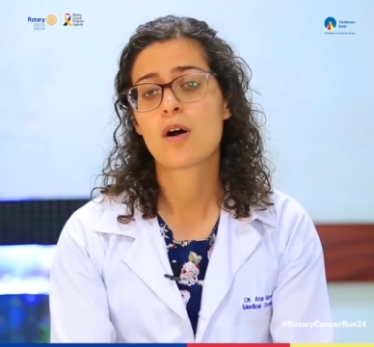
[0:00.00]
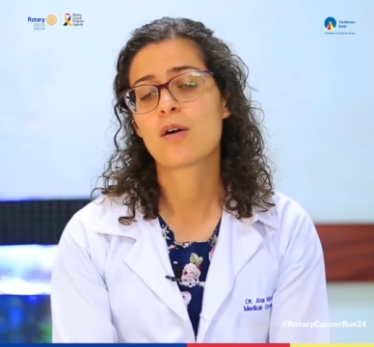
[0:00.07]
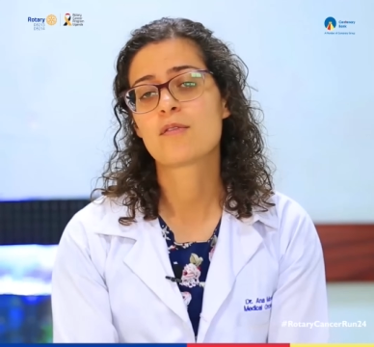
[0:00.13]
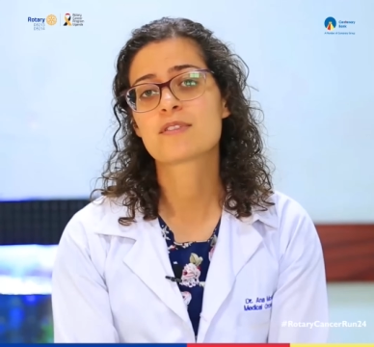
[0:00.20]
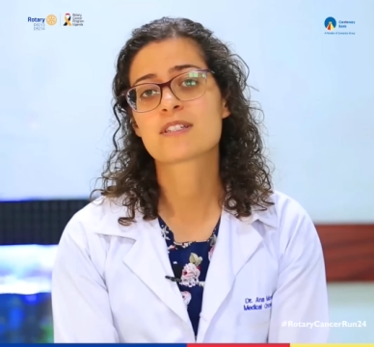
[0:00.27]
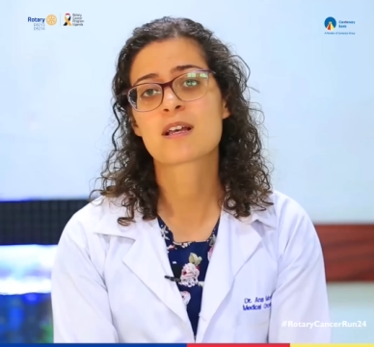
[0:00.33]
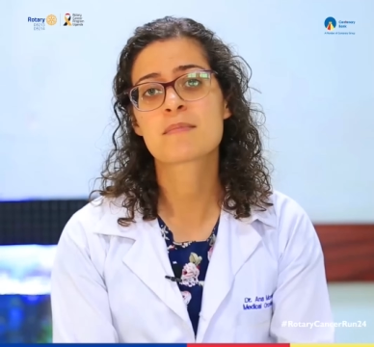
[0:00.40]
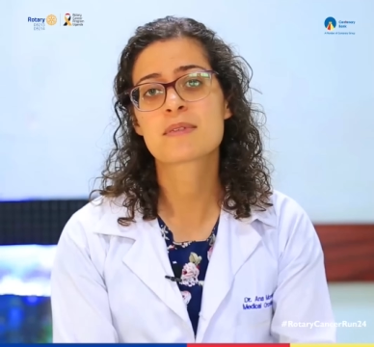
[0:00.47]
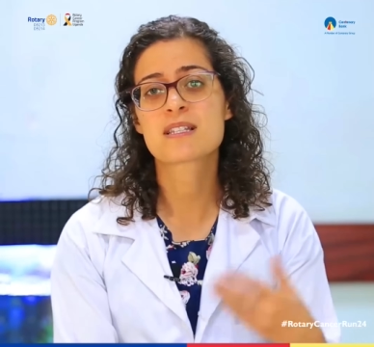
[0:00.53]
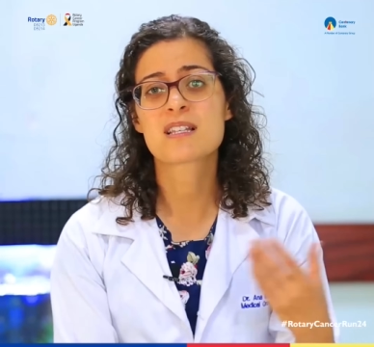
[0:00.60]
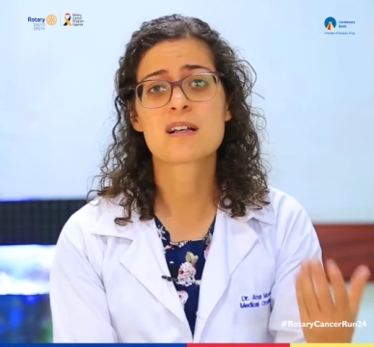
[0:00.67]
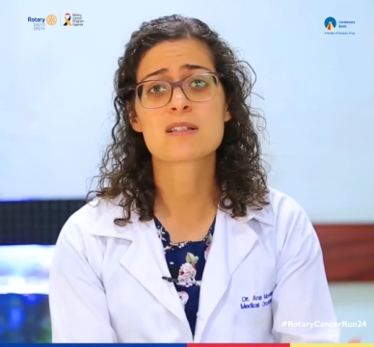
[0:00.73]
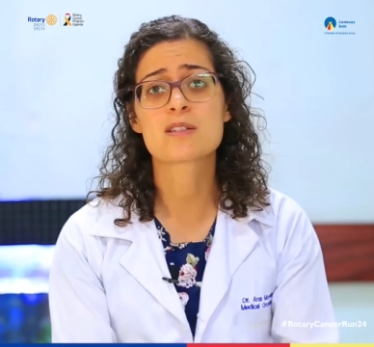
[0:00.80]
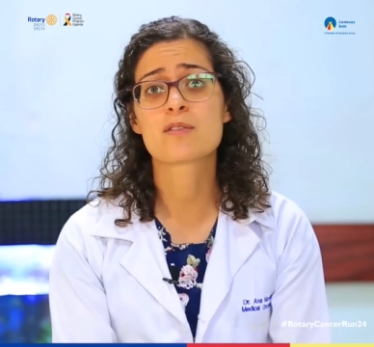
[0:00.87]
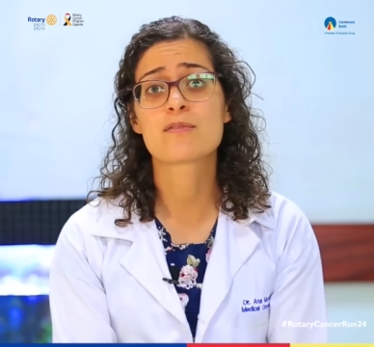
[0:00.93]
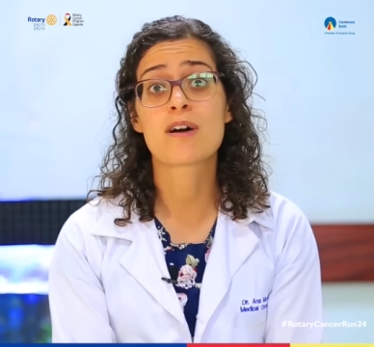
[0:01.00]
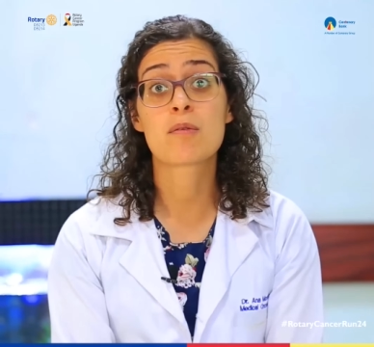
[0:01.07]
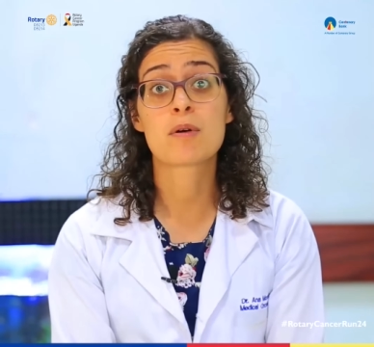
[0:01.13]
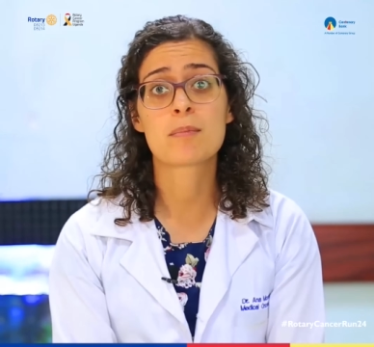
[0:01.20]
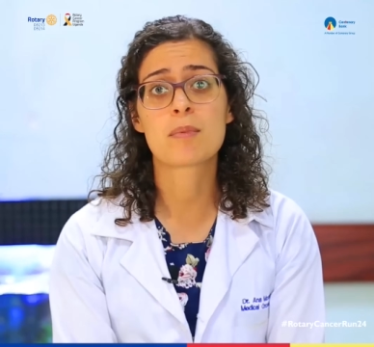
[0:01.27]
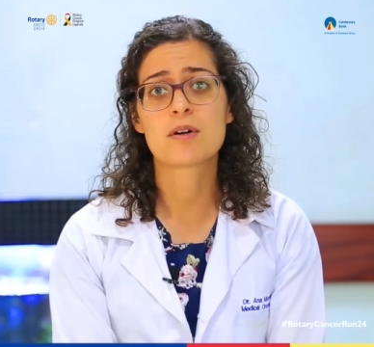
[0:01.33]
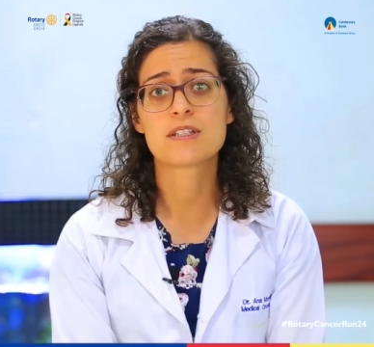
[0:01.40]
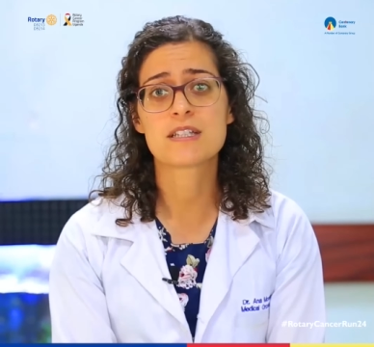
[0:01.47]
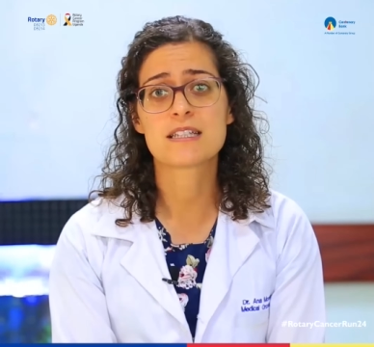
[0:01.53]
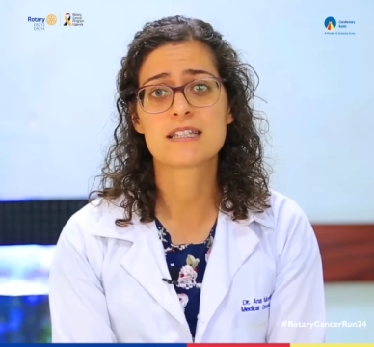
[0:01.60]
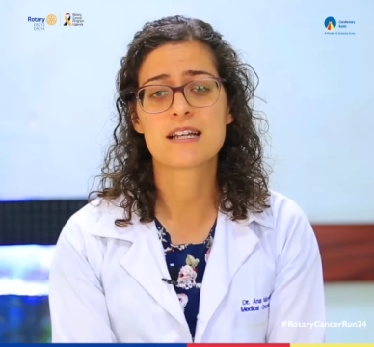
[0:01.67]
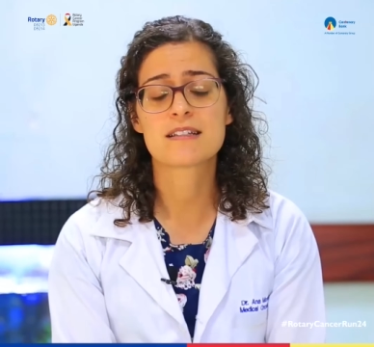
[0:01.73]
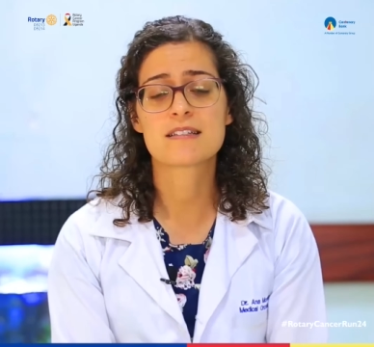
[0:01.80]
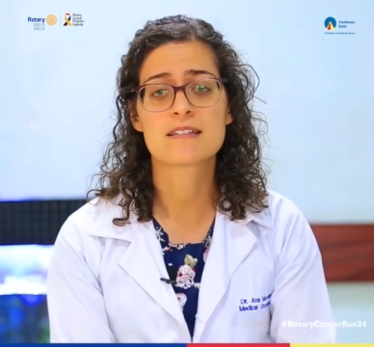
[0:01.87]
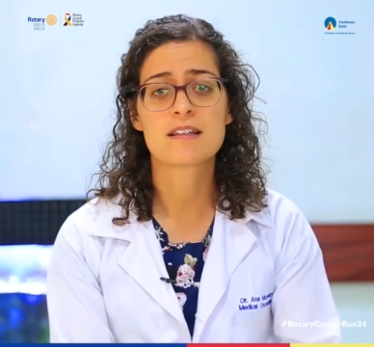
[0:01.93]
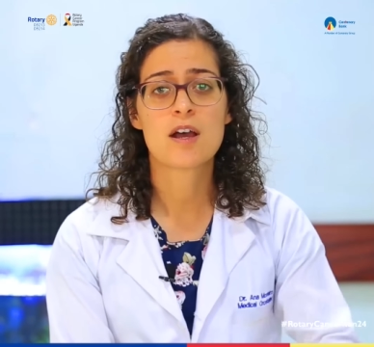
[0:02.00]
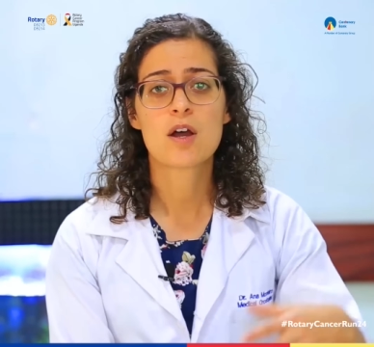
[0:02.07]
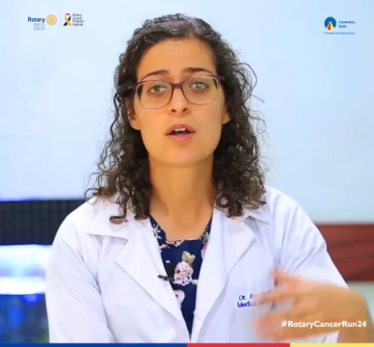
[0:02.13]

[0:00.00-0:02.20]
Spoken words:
of some cells of our body that